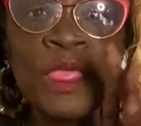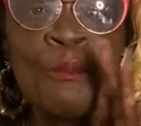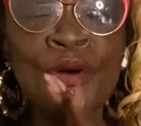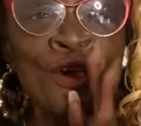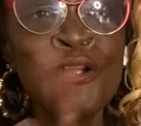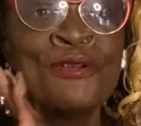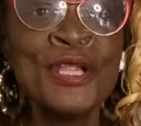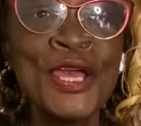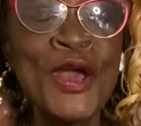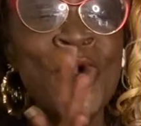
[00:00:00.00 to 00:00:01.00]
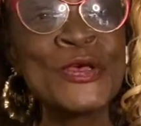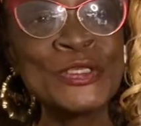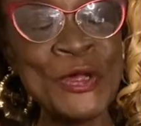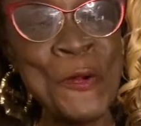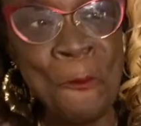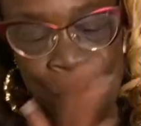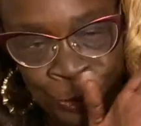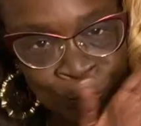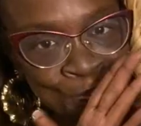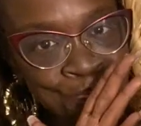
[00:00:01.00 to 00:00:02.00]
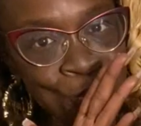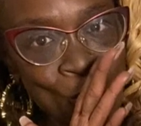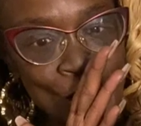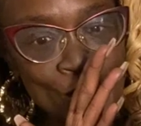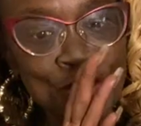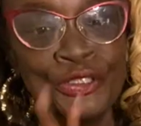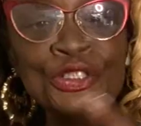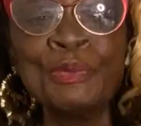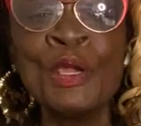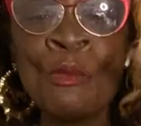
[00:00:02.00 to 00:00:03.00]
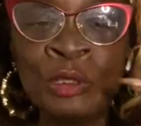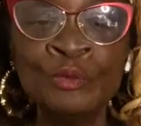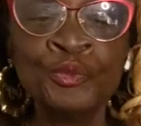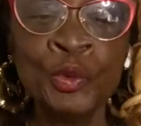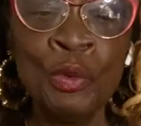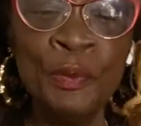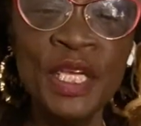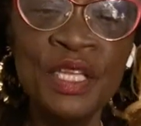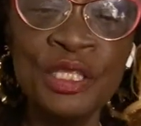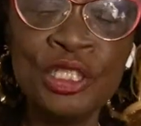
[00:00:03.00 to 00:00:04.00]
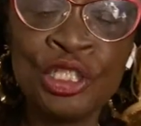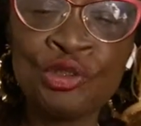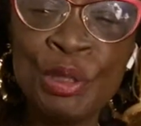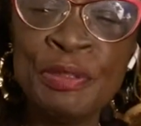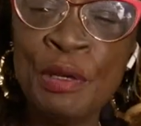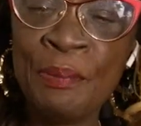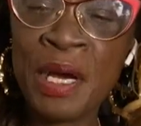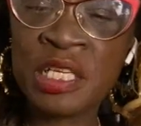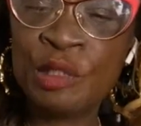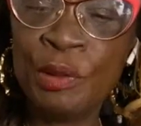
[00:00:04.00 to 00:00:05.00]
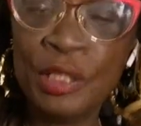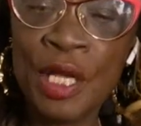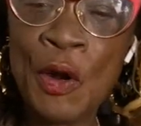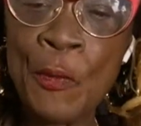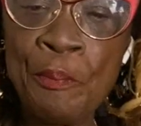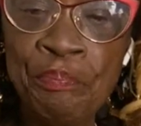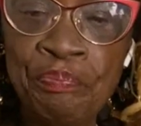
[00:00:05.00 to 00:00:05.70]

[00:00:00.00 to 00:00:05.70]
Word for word: But her link also, excuse me, will be in the description box below.